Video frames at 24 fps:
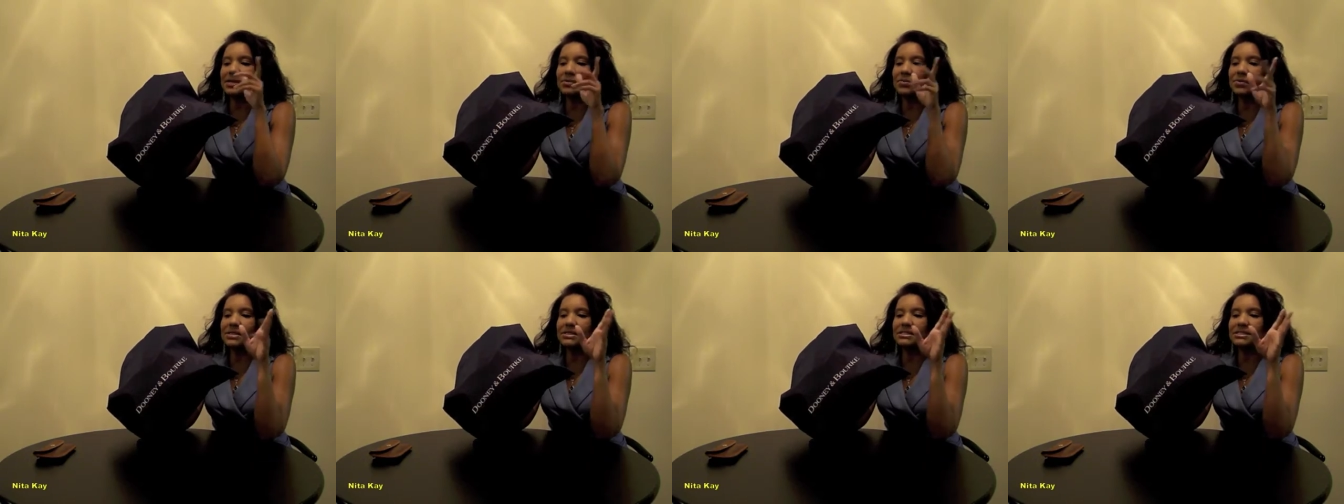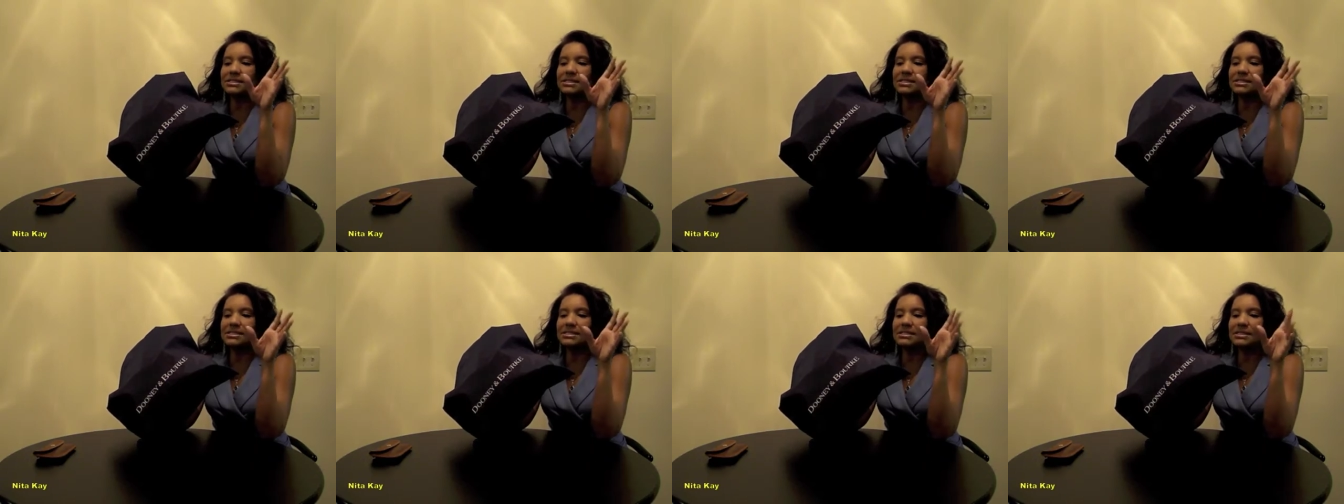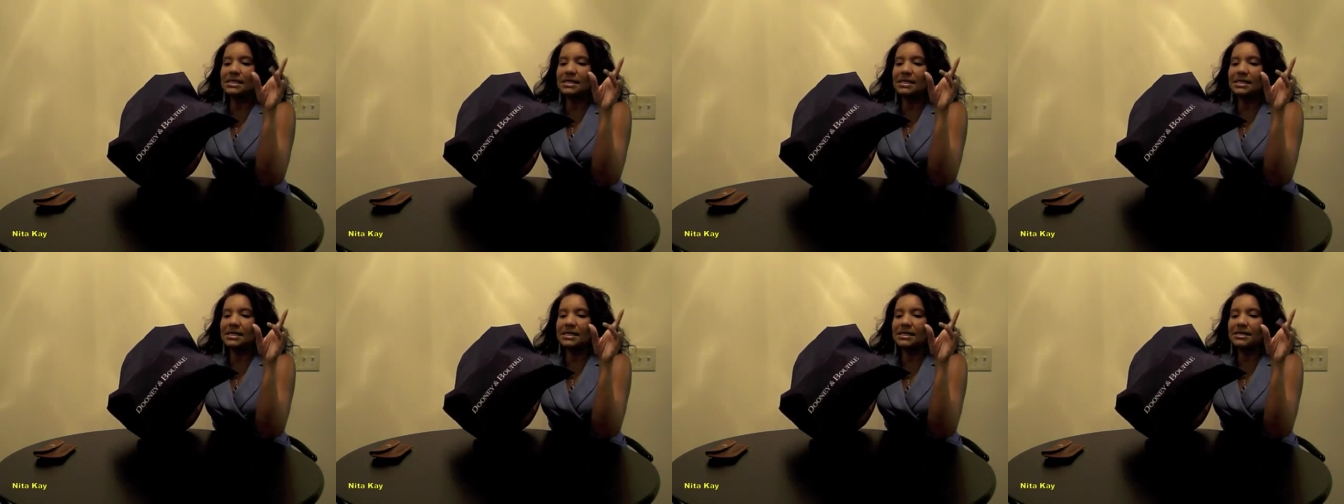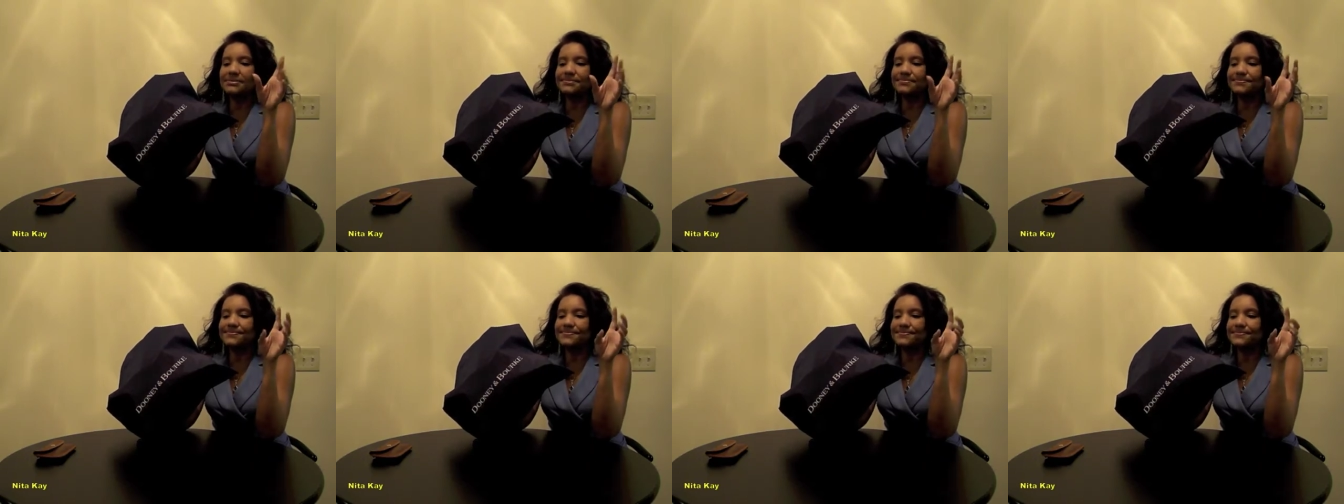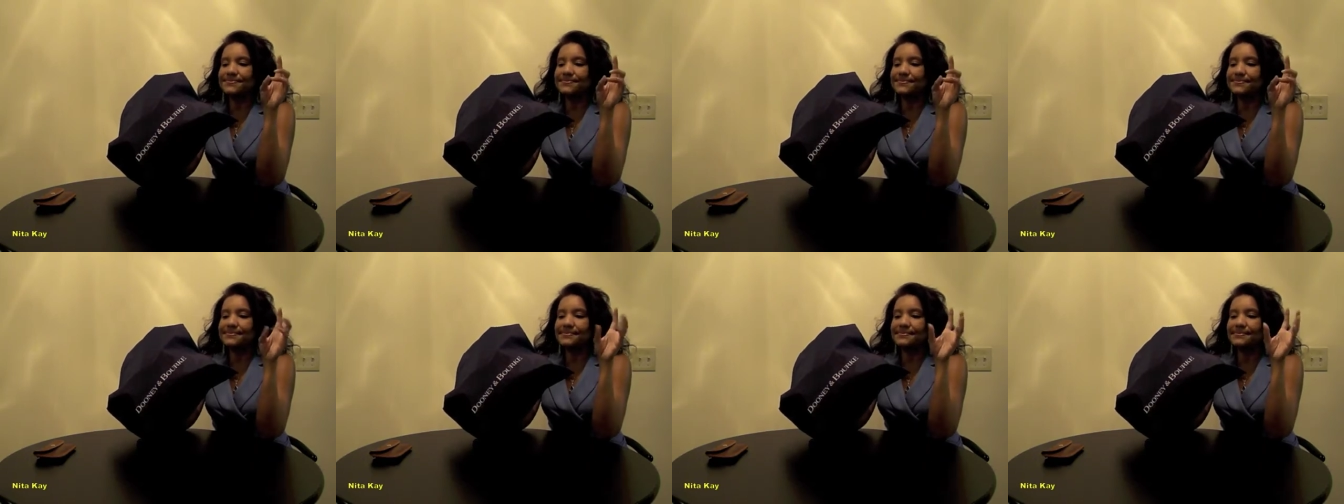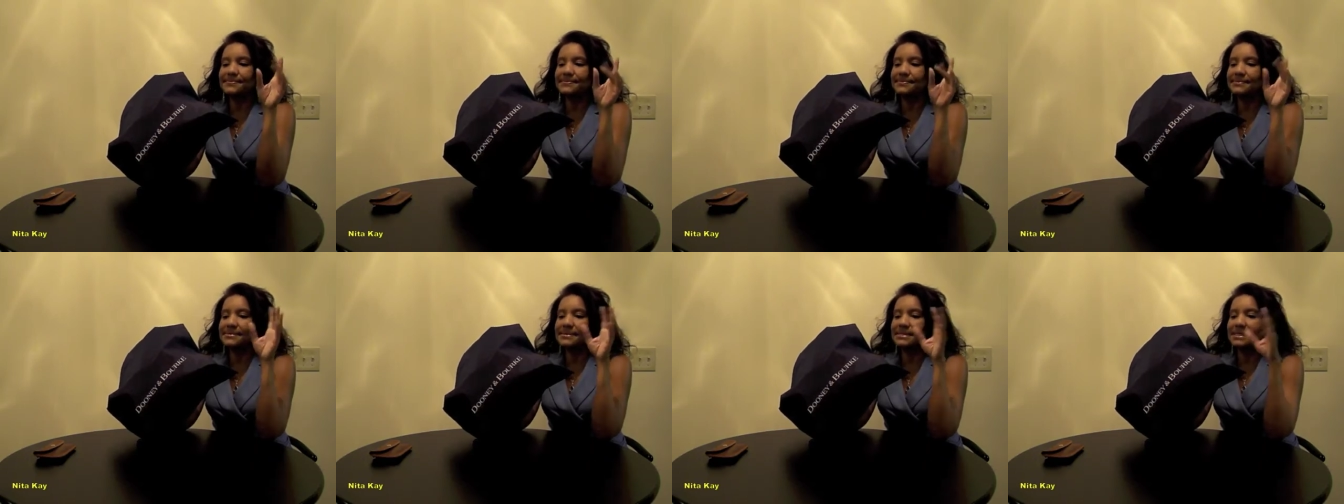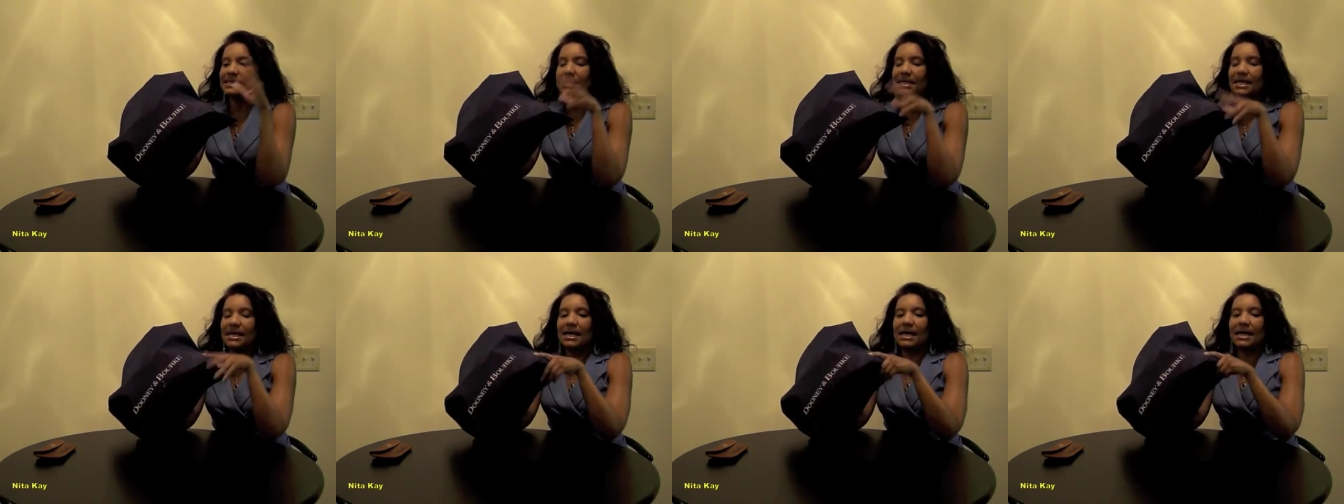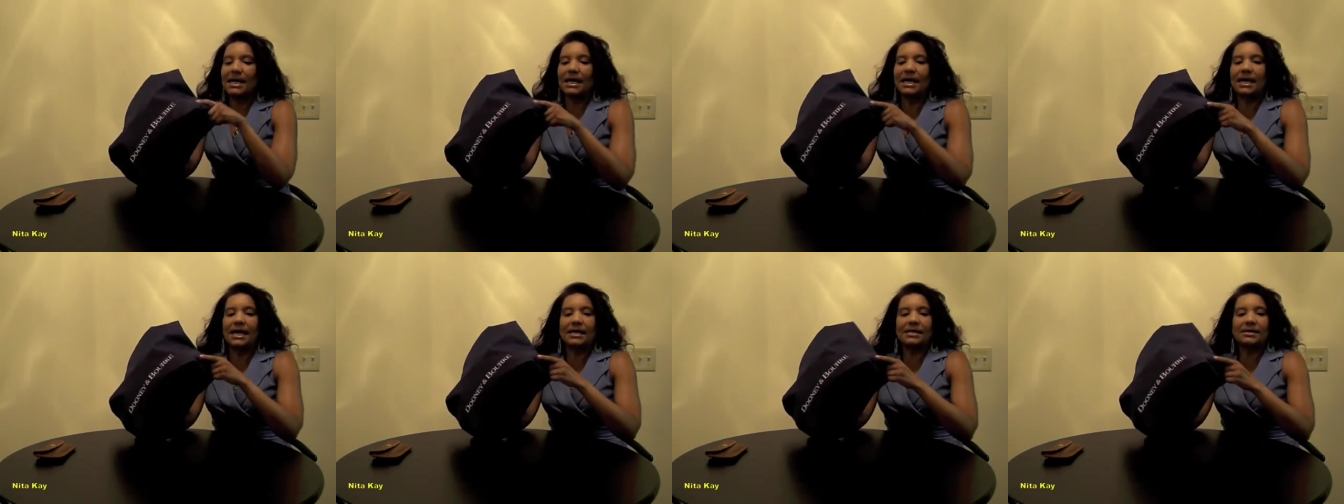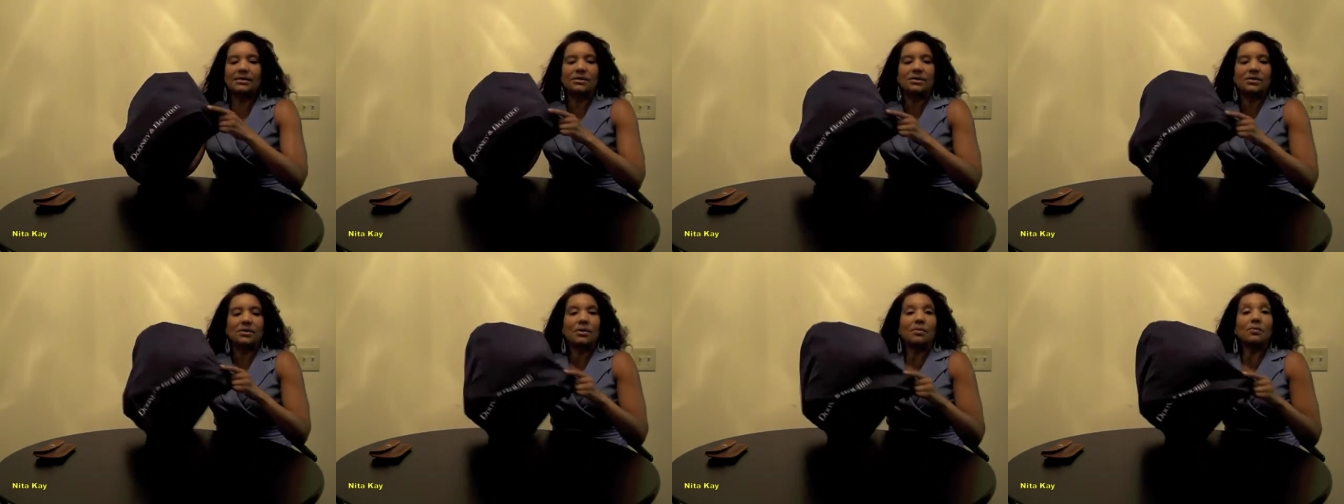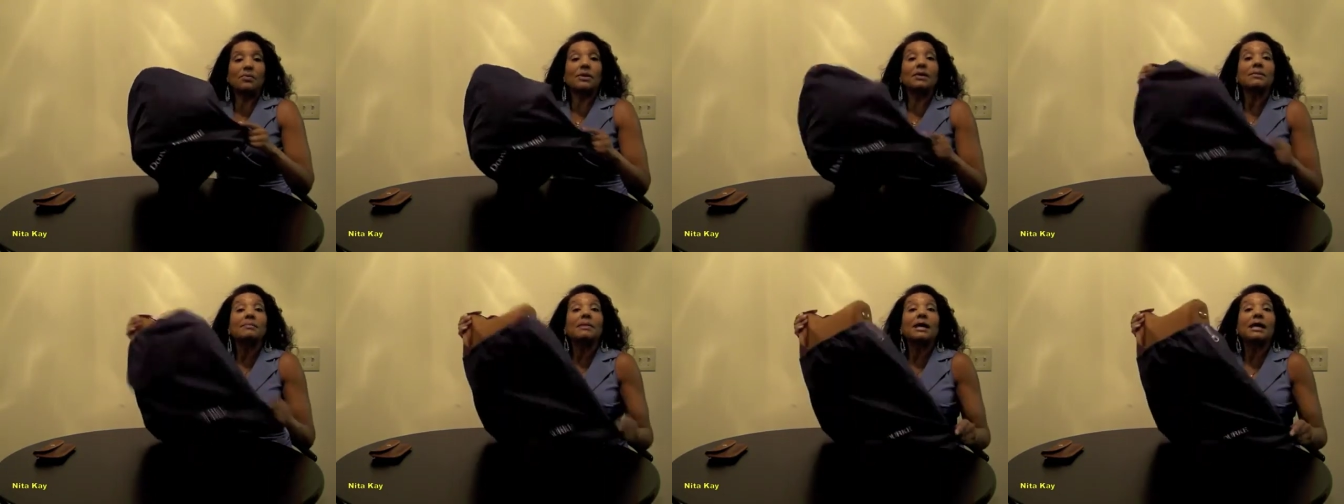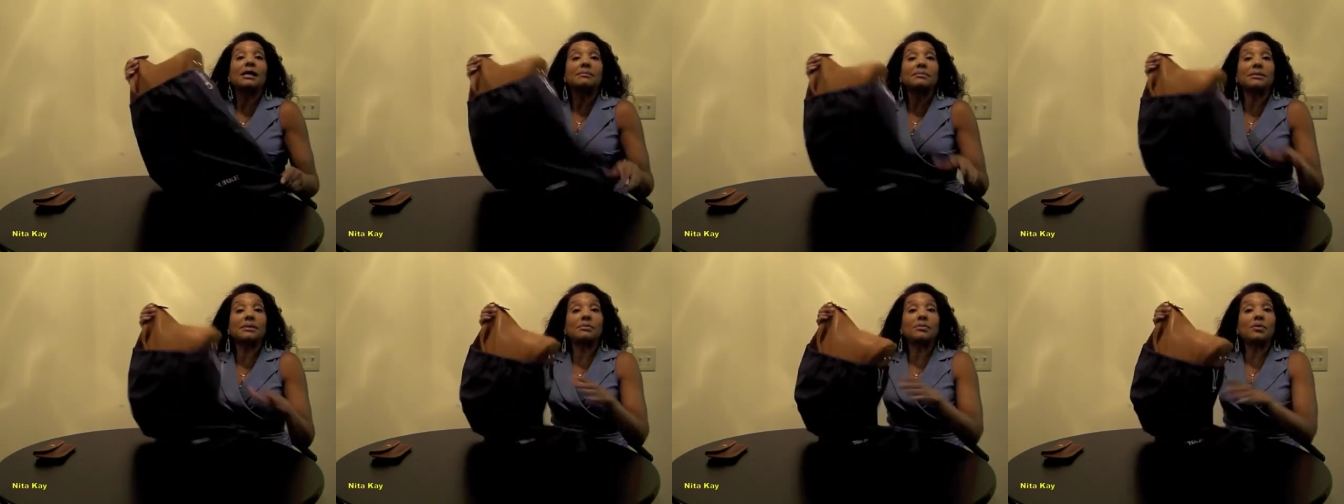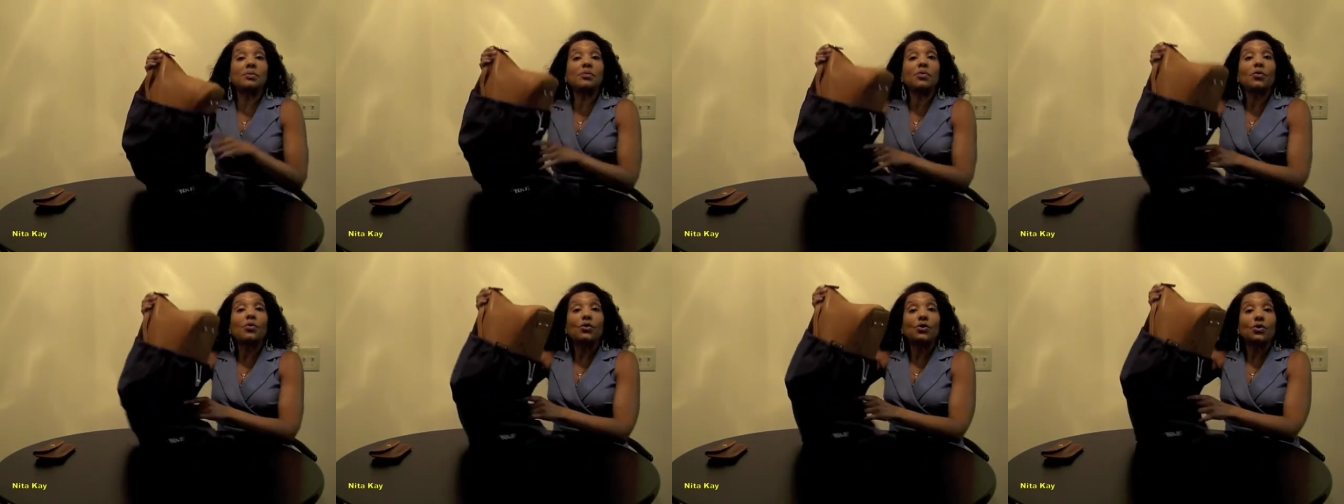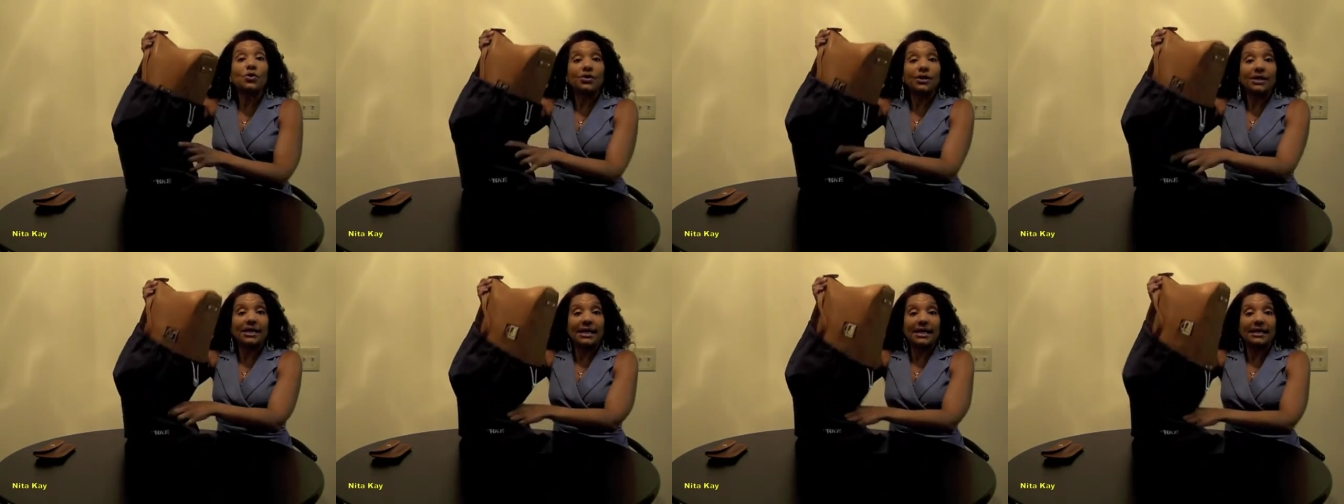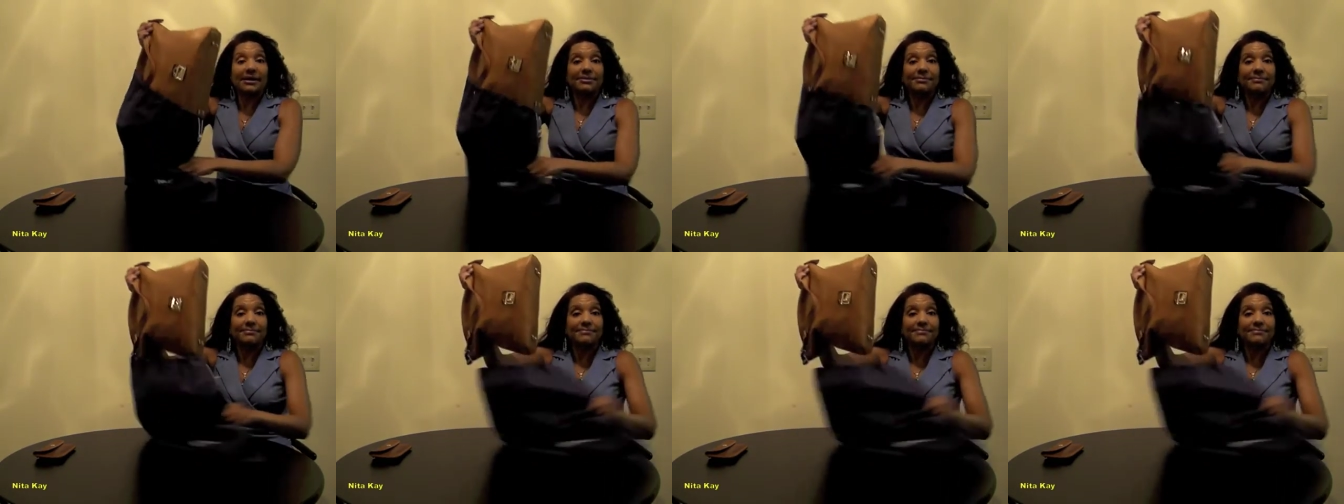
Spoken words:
it wasn't, I don't know, it might have been Memorial Day.